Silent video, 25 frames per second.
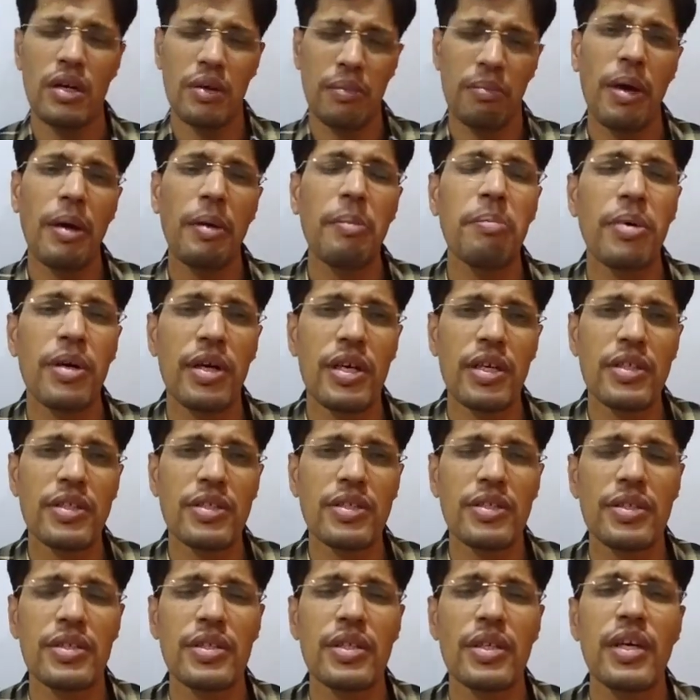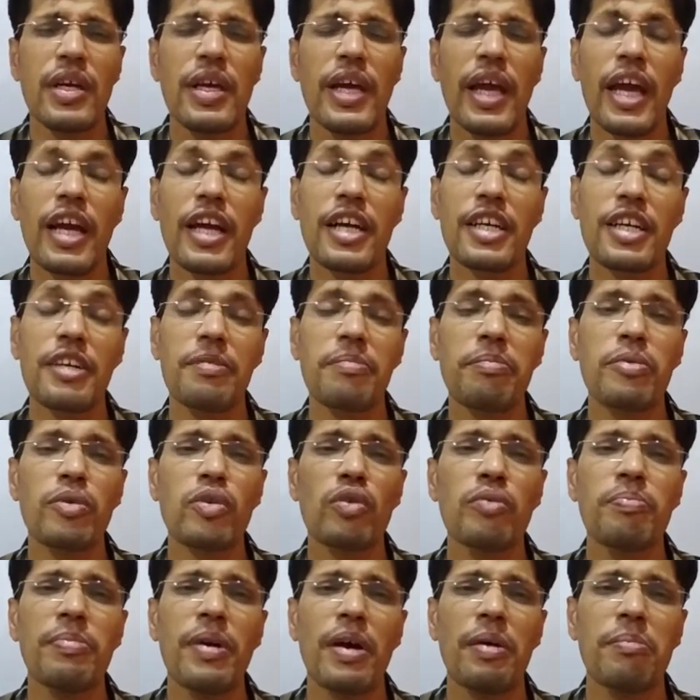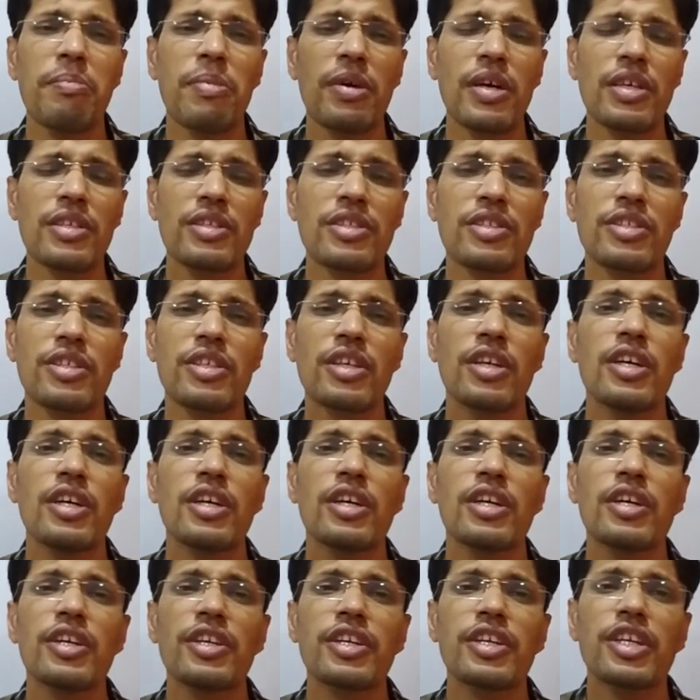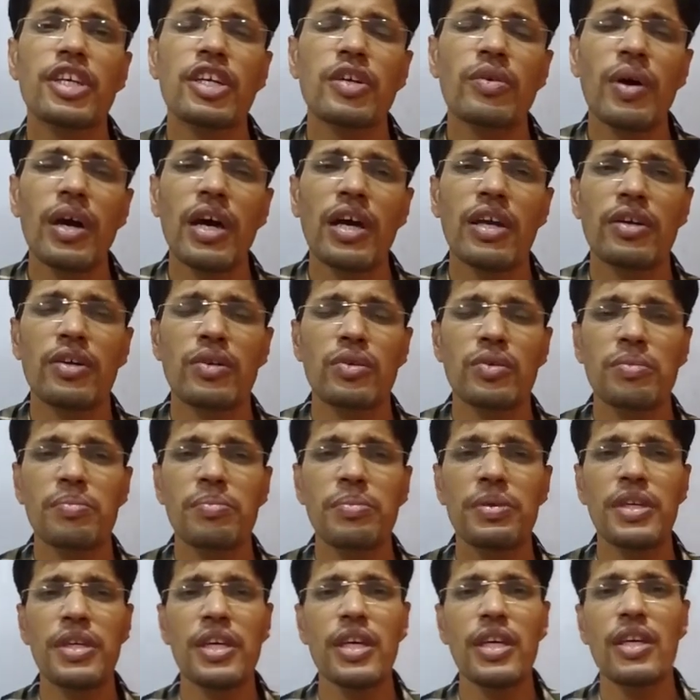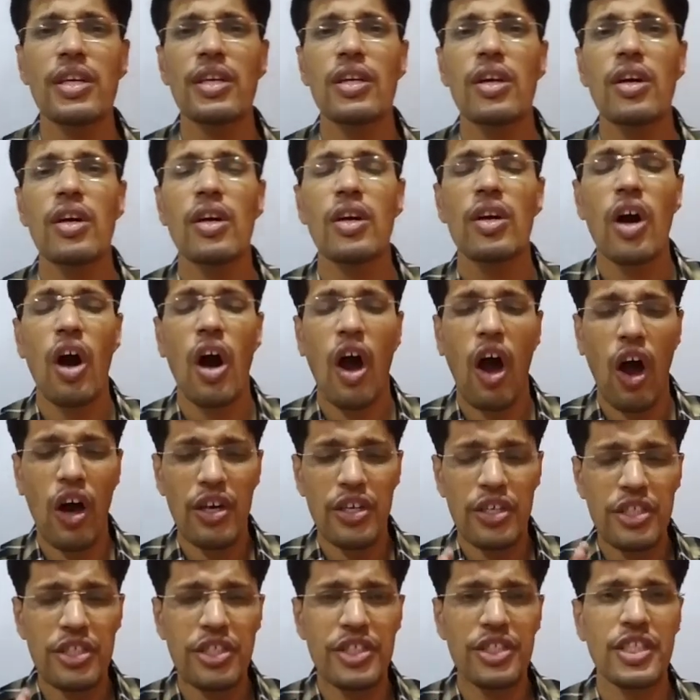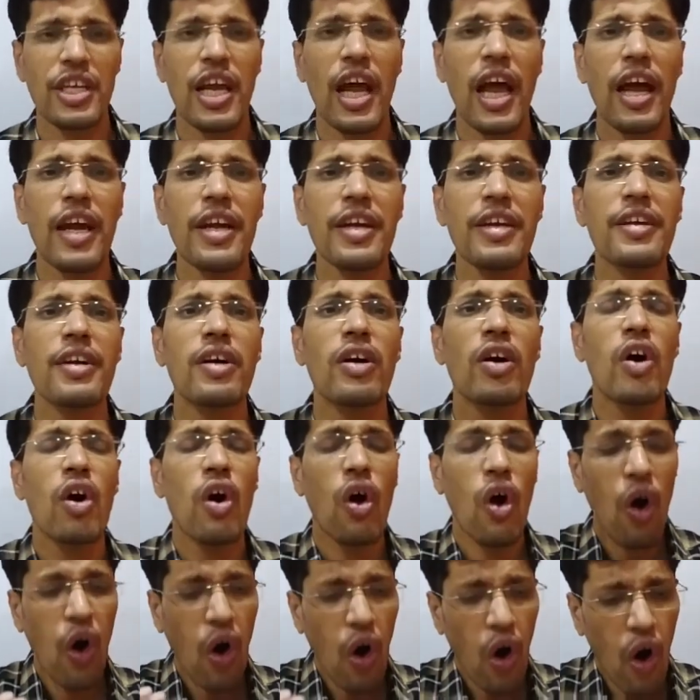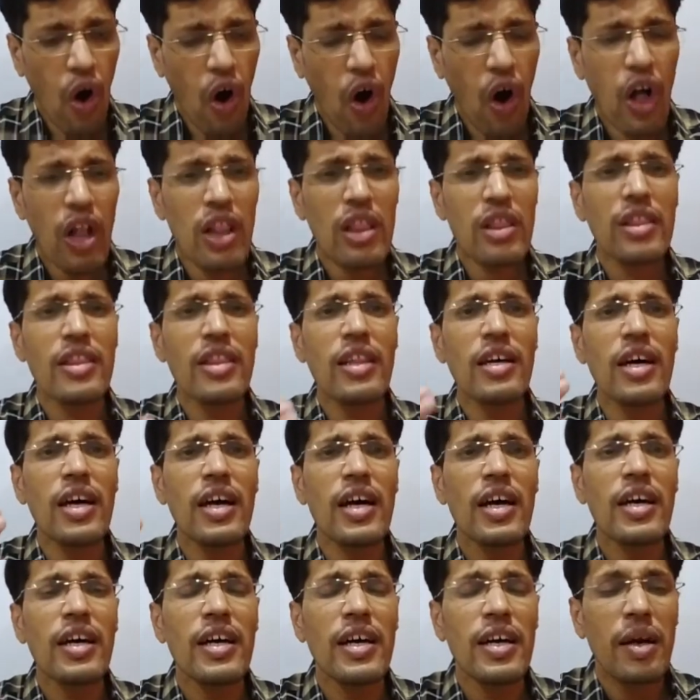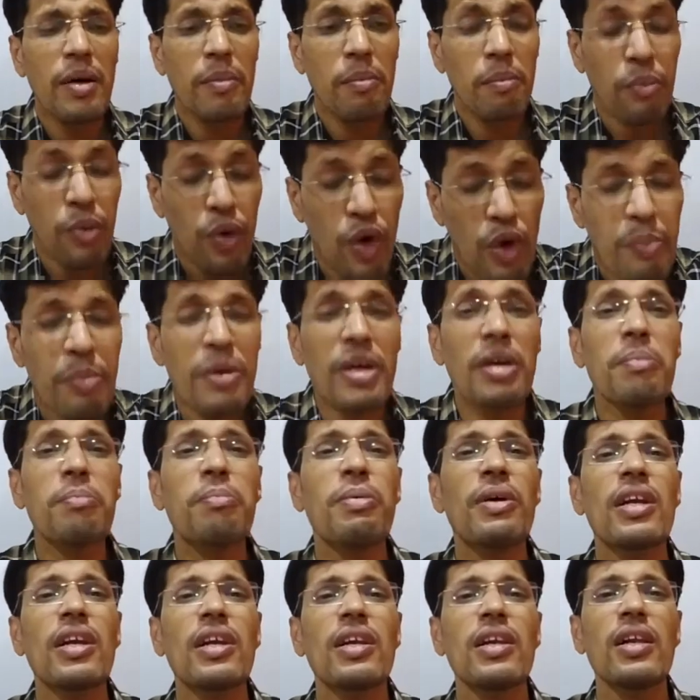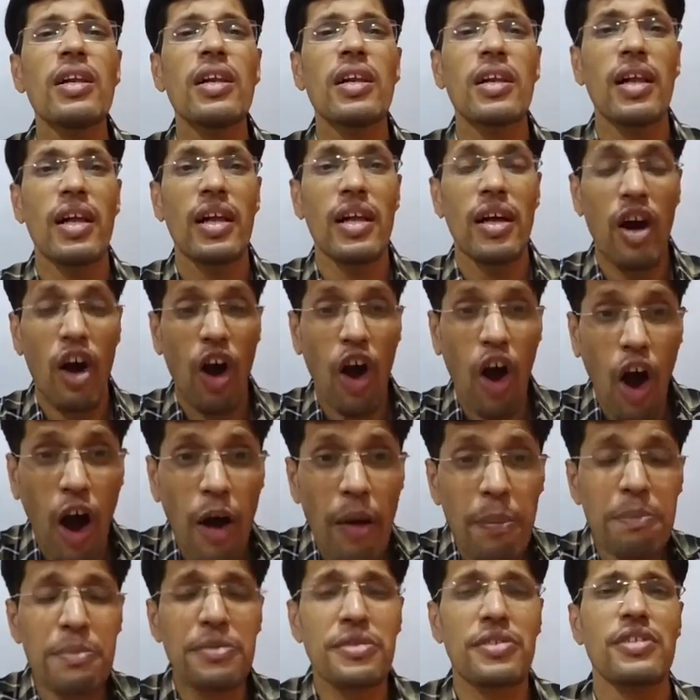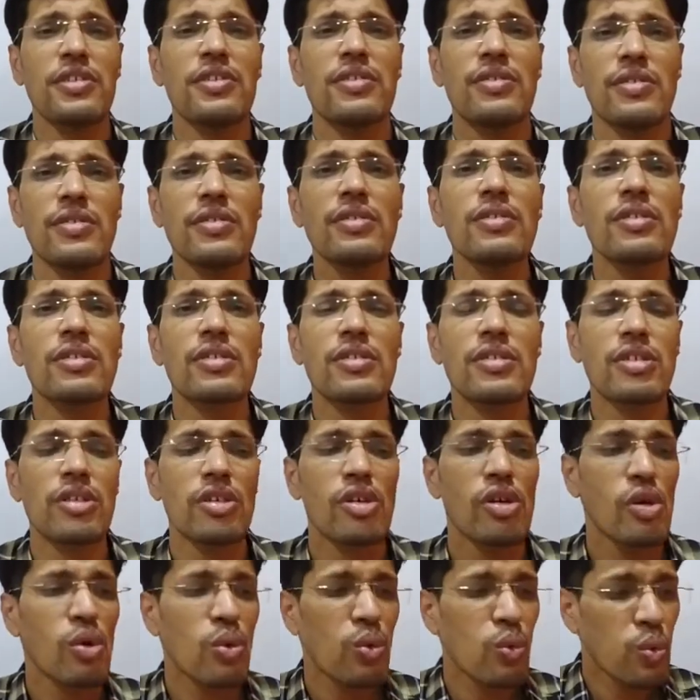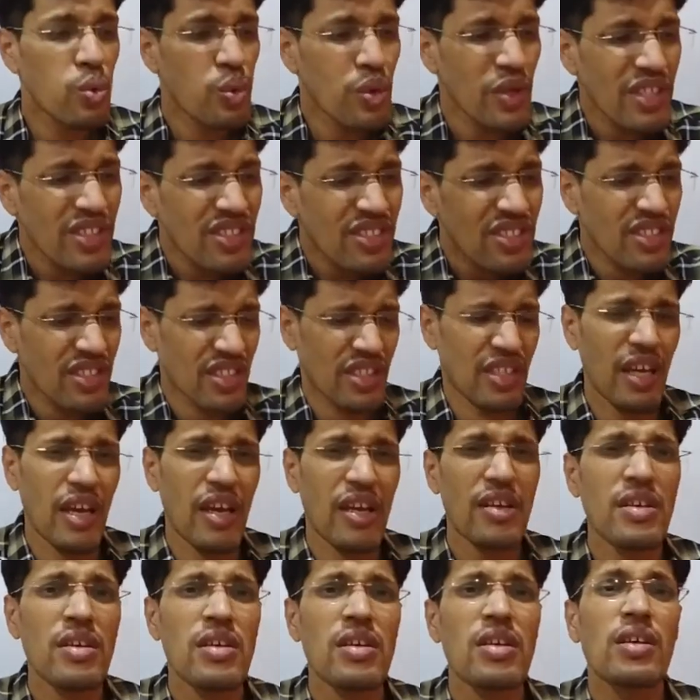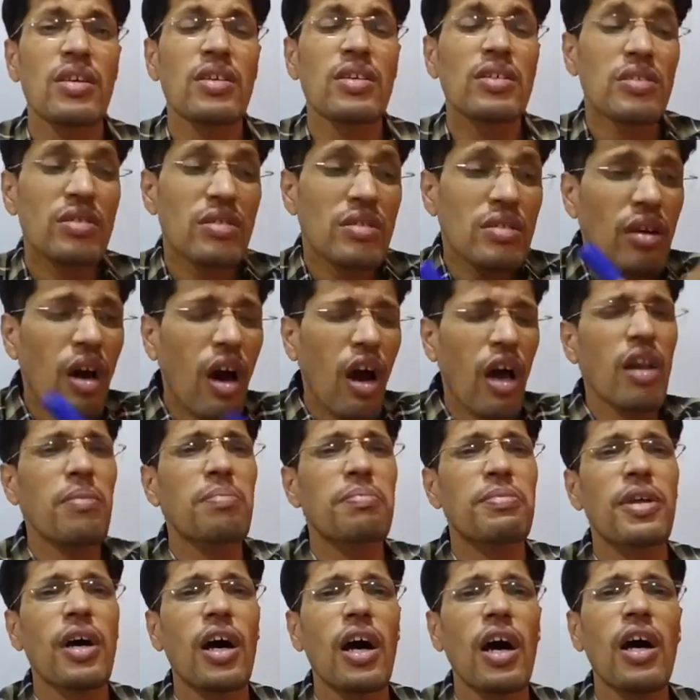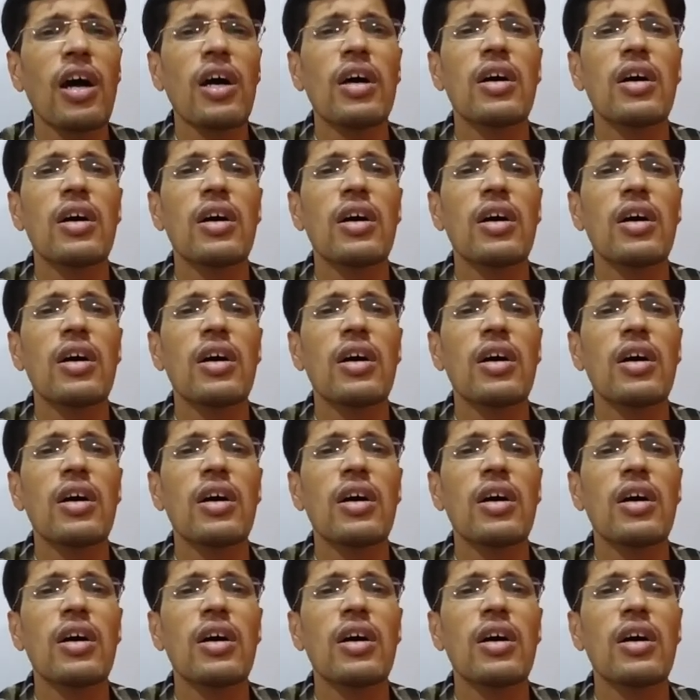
members, active group members require to be understand all the probable options which can solve the